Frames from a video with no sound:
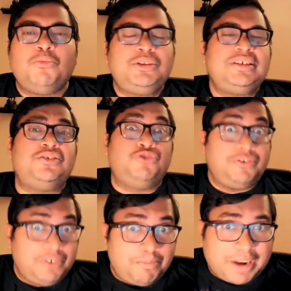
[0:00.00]
which is
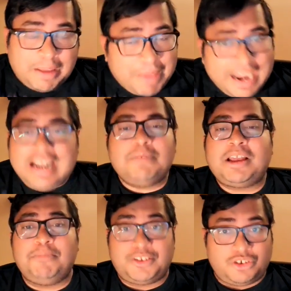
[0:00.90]
driven primarily
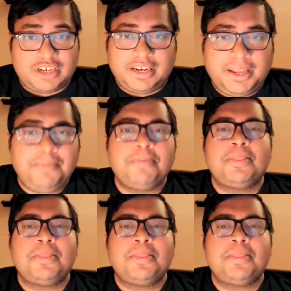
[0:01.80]
by misogyny.